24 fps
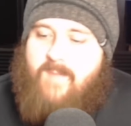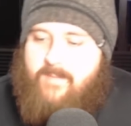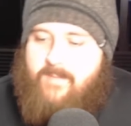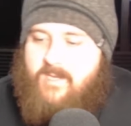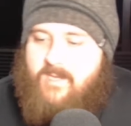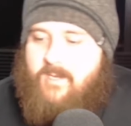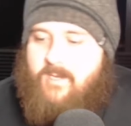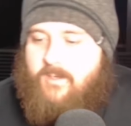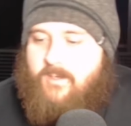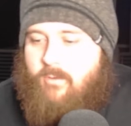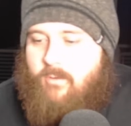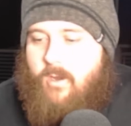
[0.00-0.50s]

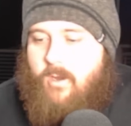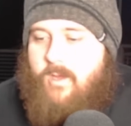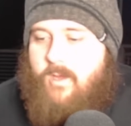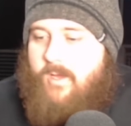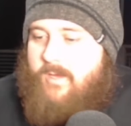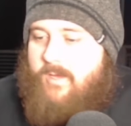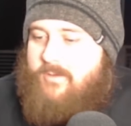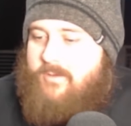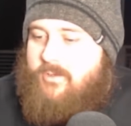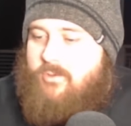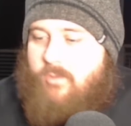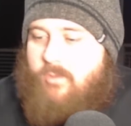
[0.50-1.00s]
spamming
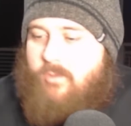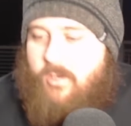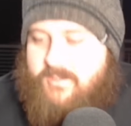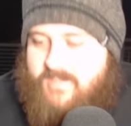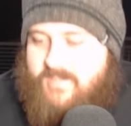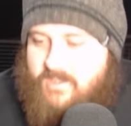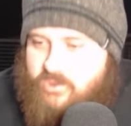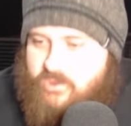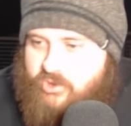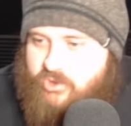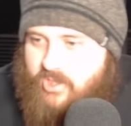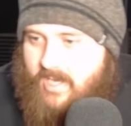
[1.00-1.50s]
the
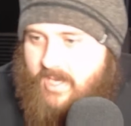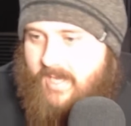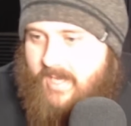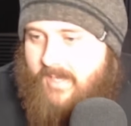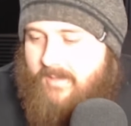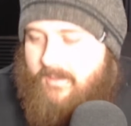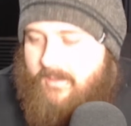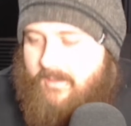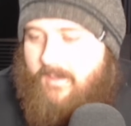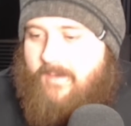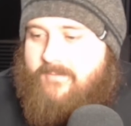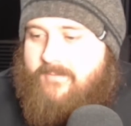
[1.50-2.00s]
cross in
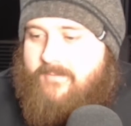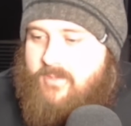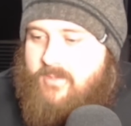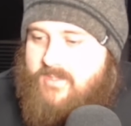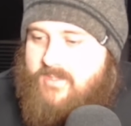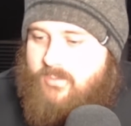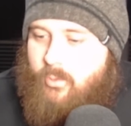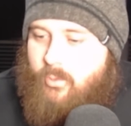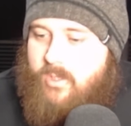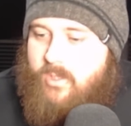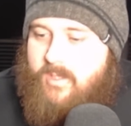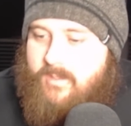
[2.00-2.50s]
chat after his